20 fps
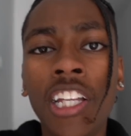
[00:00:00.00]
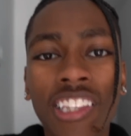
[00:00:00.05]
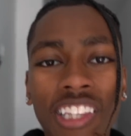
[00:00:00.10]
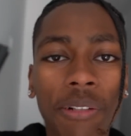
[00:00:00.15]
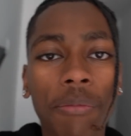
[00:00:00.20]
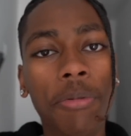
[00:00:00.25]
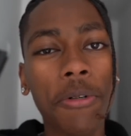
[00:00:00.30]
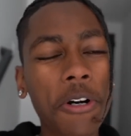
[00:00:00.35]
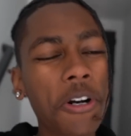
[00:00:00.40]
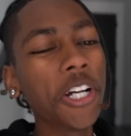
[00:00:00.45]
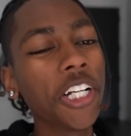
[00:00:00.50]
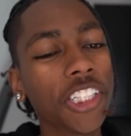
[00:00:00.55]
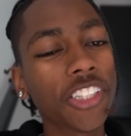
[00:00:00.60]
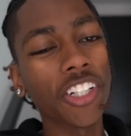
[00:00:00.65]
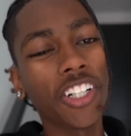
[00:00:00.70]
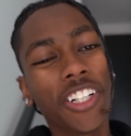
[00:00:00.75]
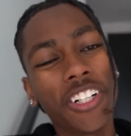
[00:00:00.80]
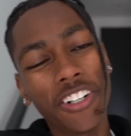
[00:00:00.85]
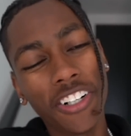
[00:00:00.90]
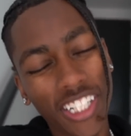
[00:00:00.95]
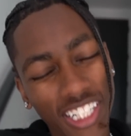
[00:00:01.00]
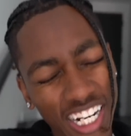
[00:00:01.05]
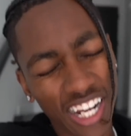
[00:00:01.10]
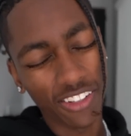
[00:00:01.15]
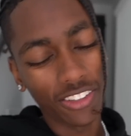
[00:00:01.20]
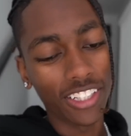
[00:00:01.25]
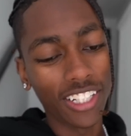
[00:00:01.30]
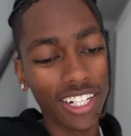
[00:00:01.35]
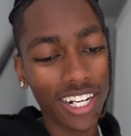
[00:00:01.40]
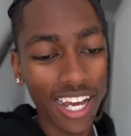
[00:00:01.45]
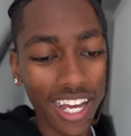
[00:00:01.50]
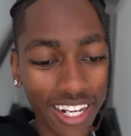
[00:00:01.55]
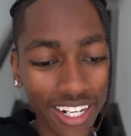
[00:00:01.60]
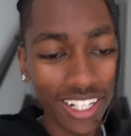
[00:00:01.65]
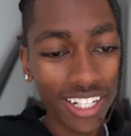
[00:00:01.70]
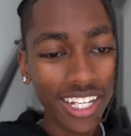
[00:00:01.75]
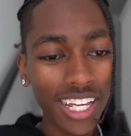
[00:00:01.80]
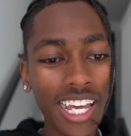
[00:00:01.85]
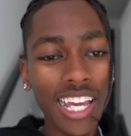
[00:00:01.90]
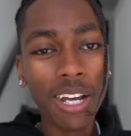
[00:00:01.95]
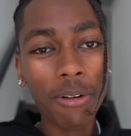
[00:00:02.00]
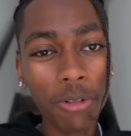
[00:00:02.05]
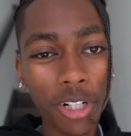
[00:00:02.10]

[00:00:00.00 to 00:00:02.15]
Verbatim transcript: The boys are going out tonight, and